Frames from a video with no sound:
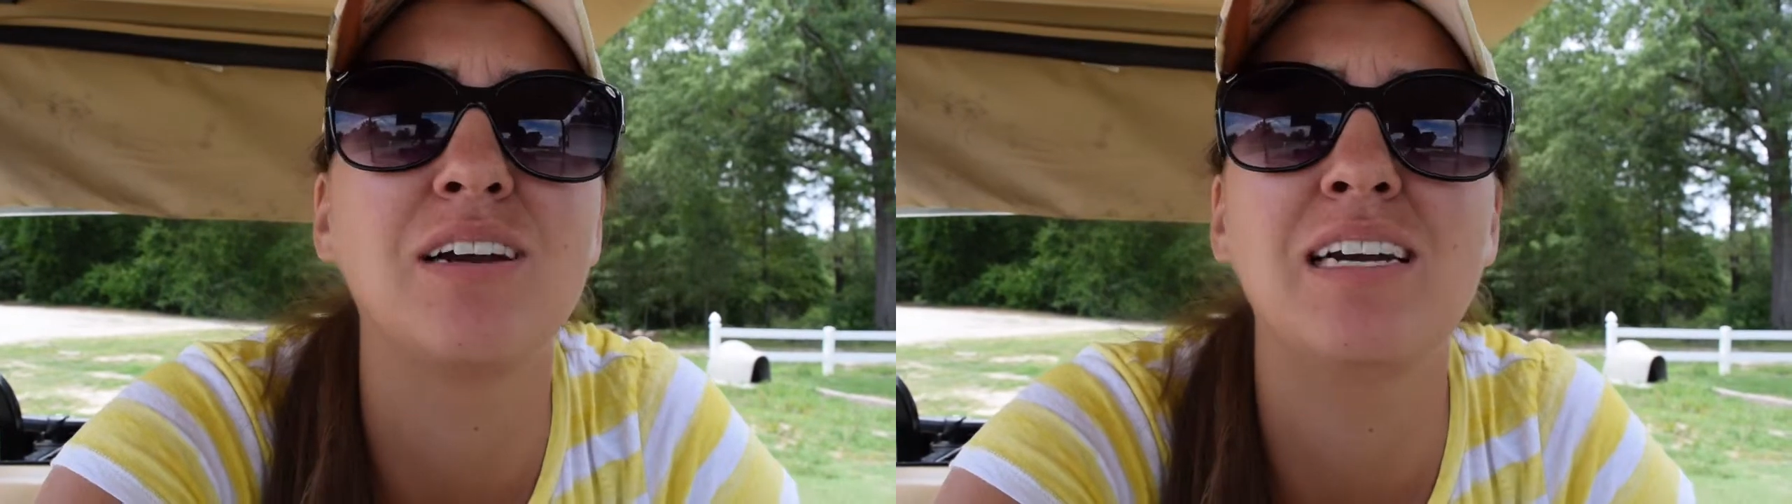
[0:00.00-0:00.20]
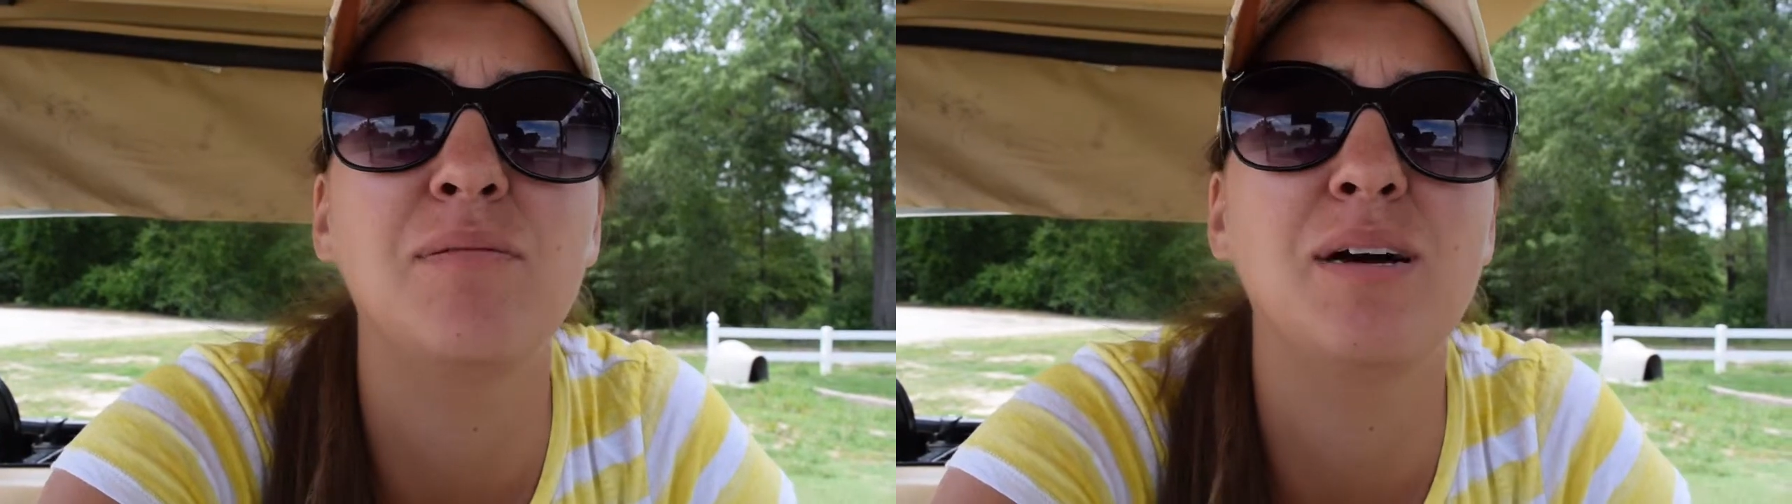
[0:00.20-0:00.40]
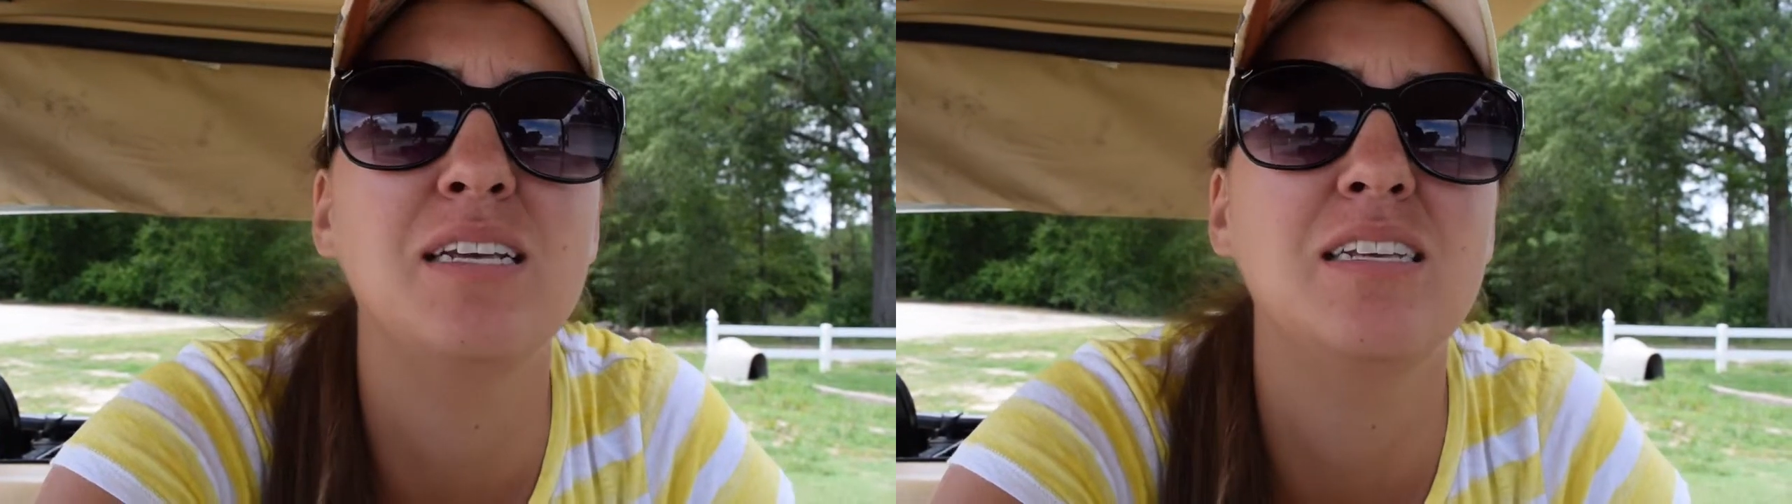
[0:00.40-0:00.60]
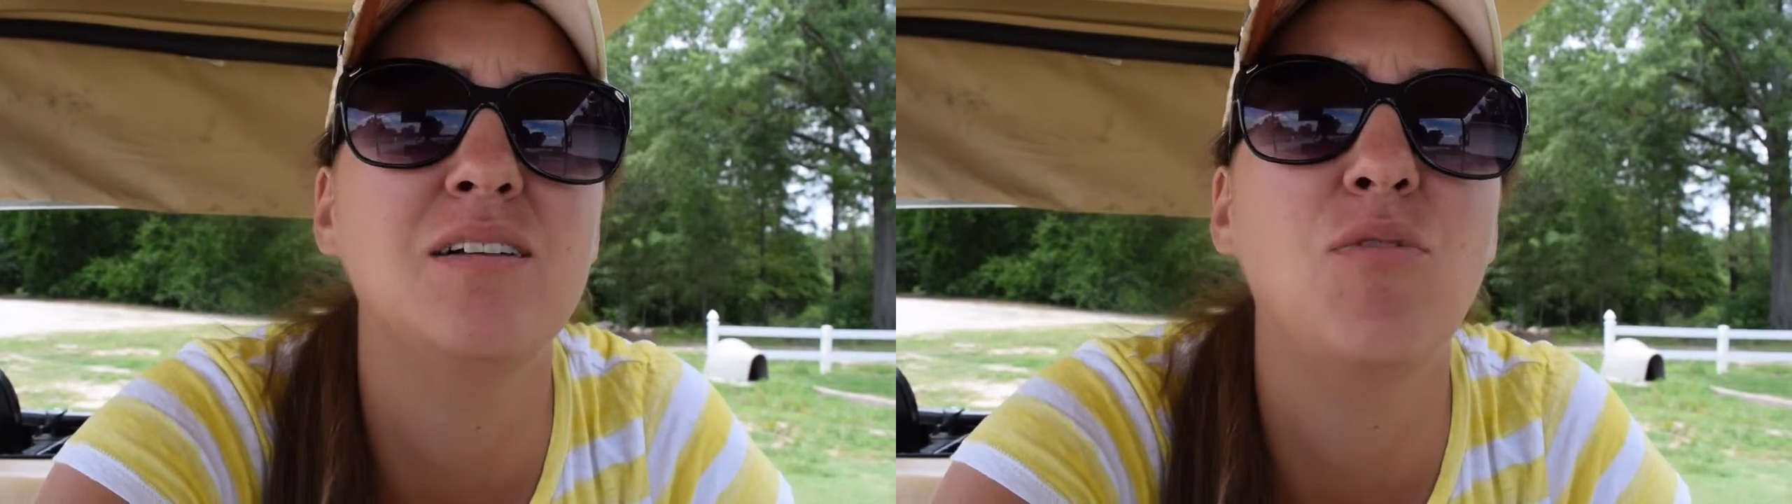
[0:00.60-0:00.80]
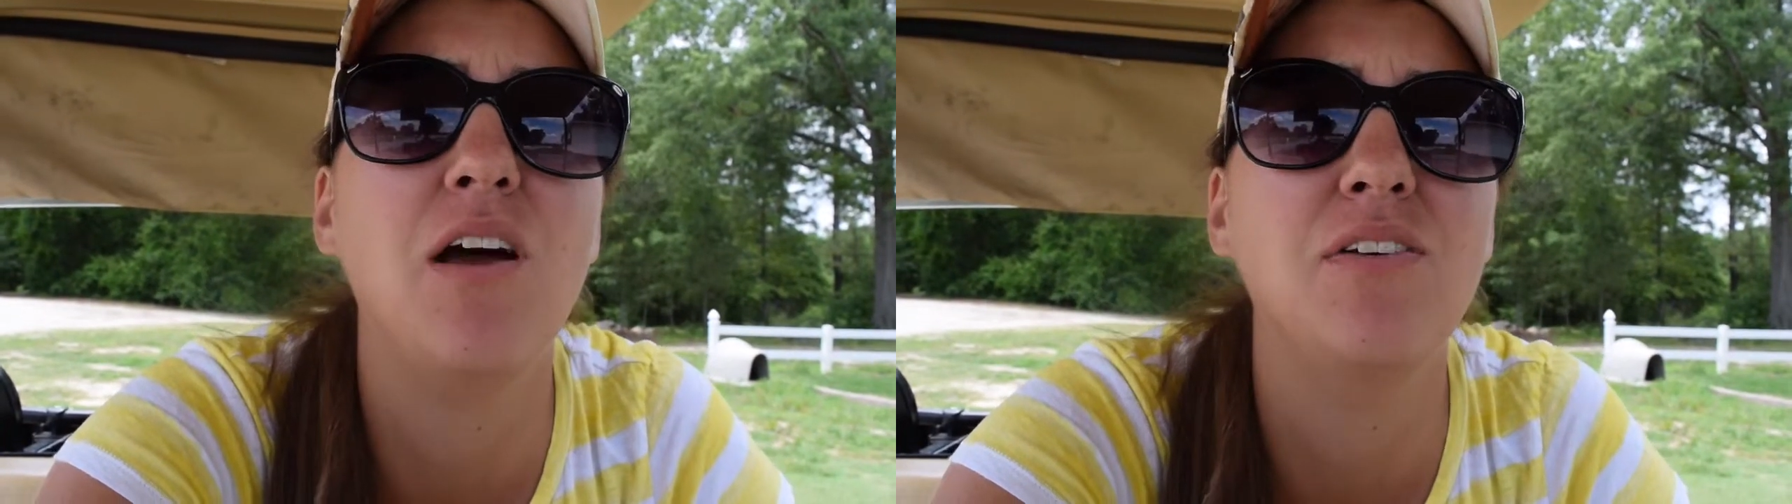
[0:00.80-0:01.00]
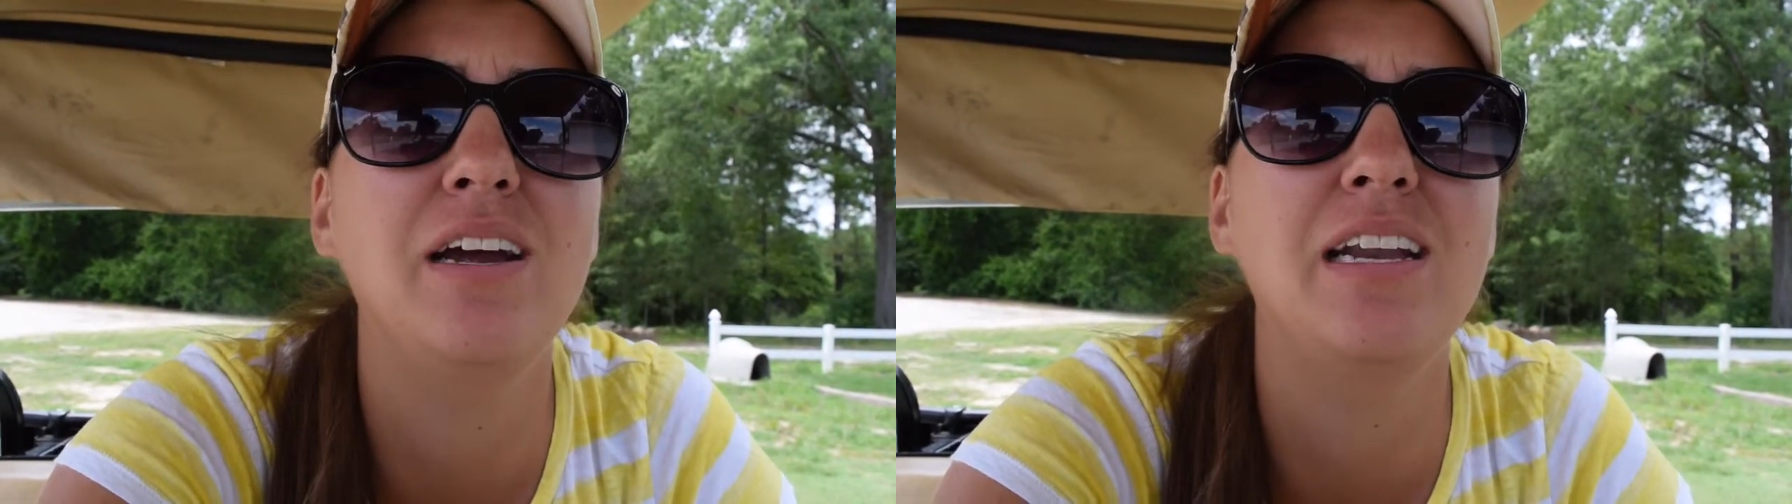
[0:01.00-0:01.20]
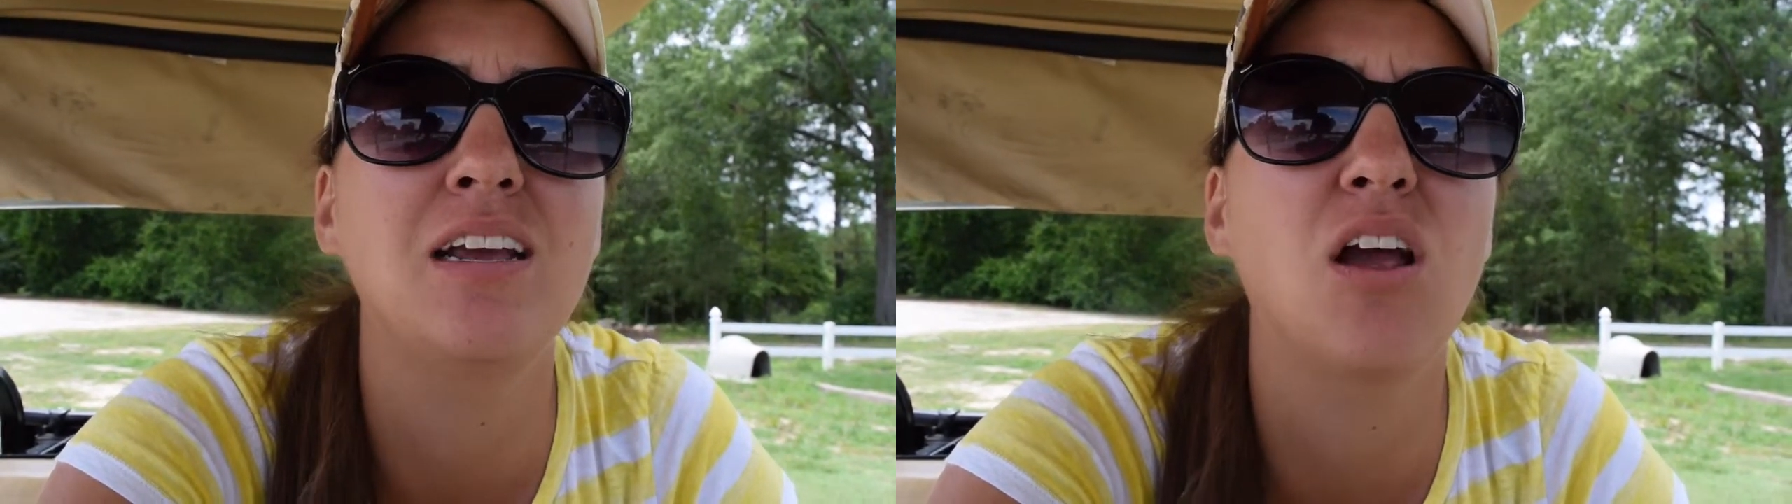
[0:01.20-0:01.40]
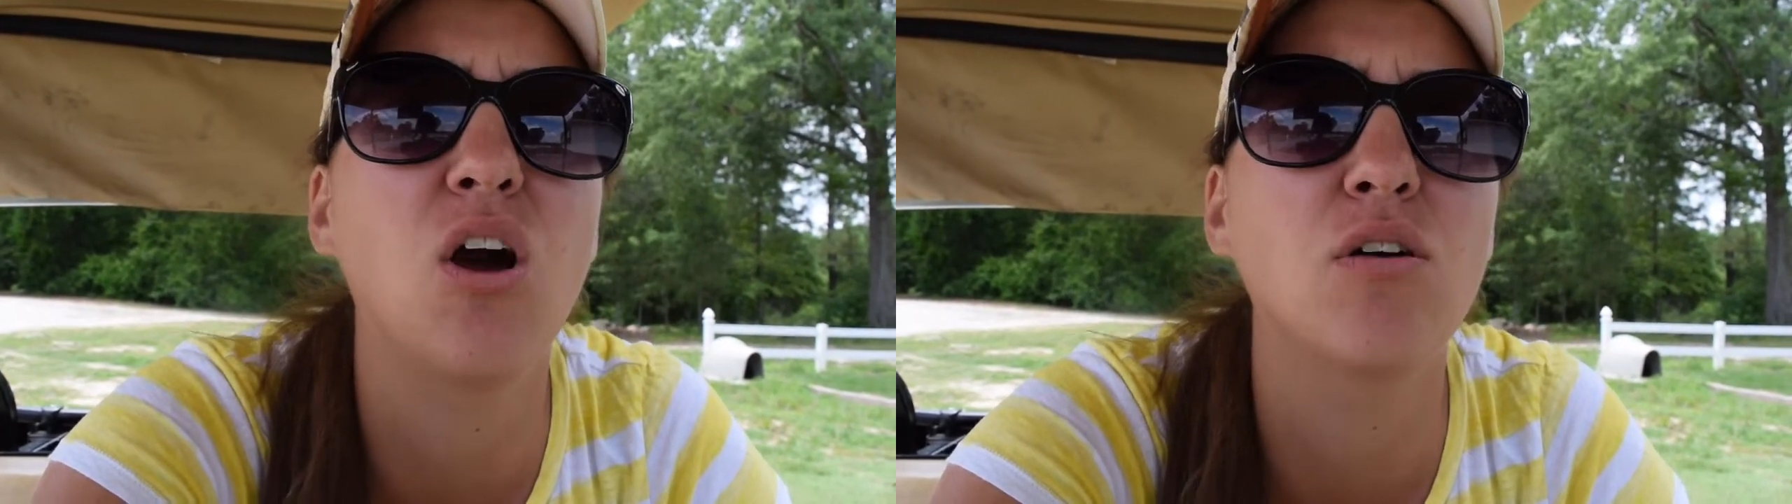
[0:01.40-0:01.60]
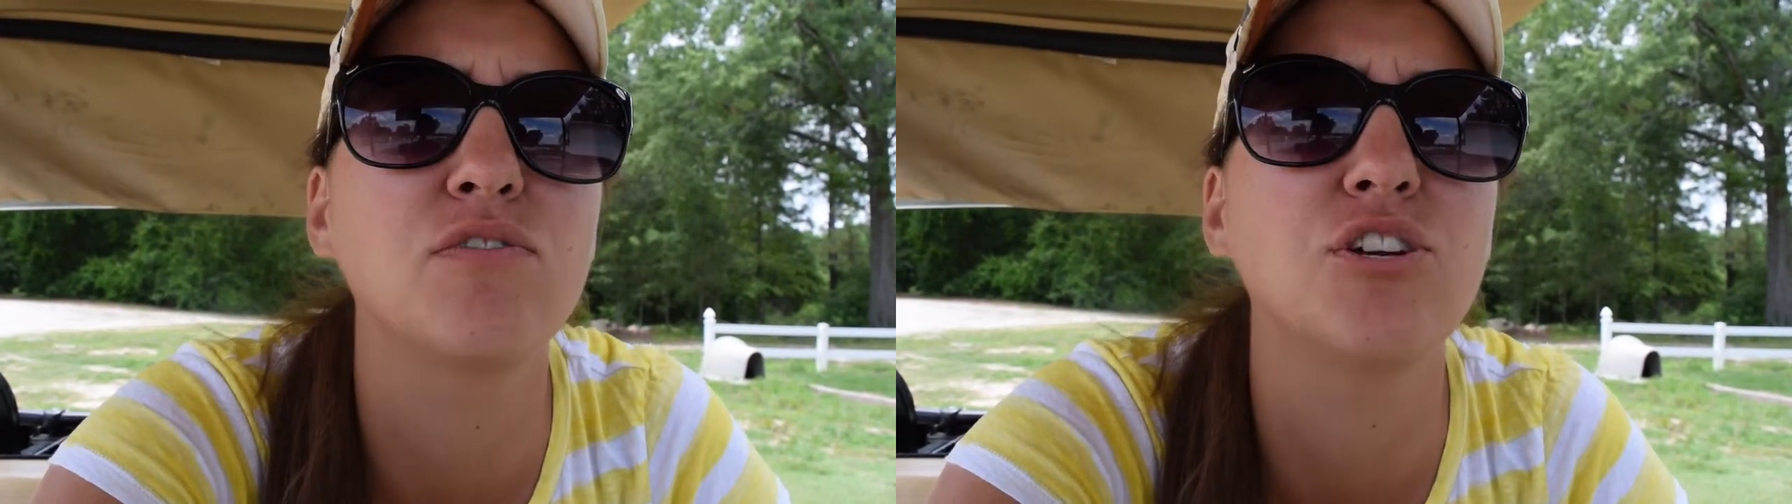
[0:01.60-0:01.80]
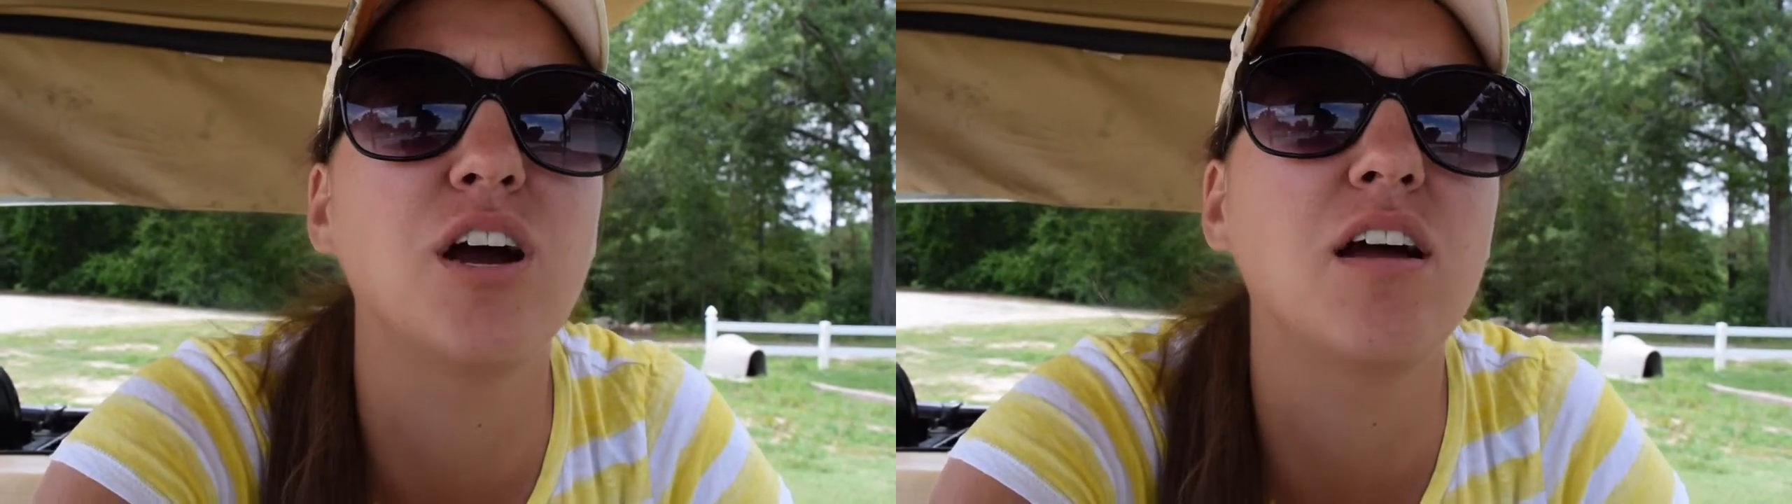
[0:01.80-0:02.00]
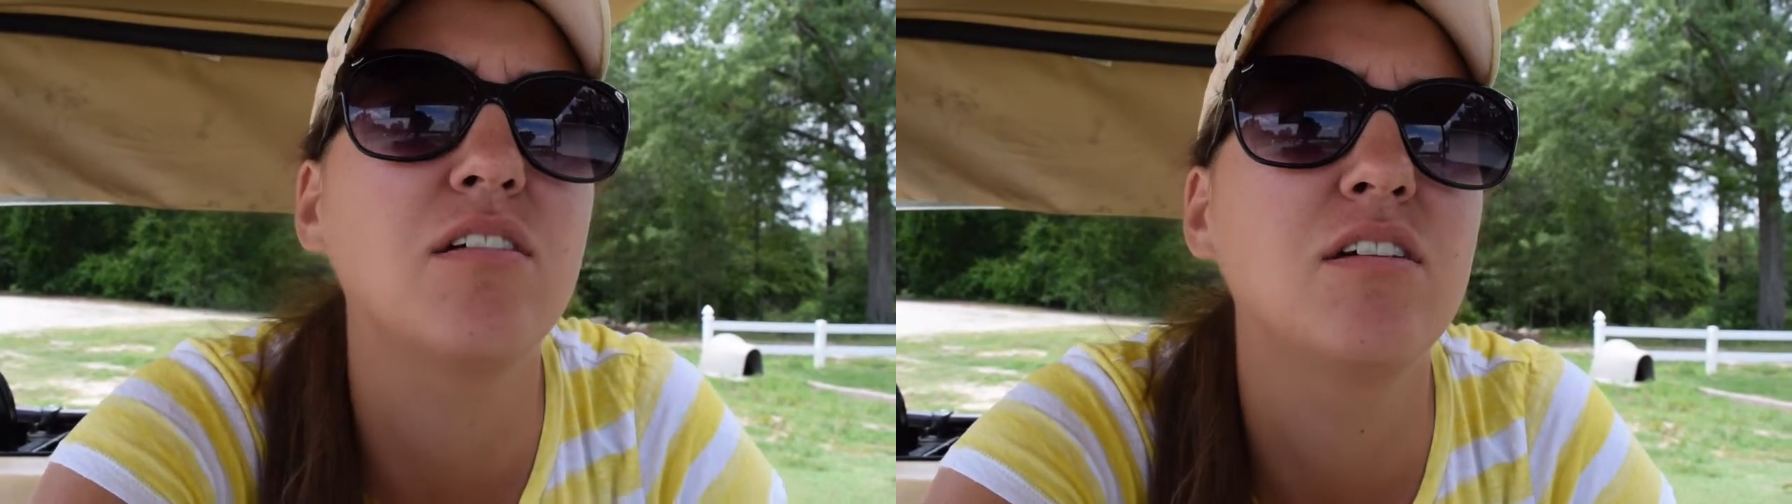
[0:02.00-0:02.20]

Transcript: anybody's head while they're hitting a golf shot.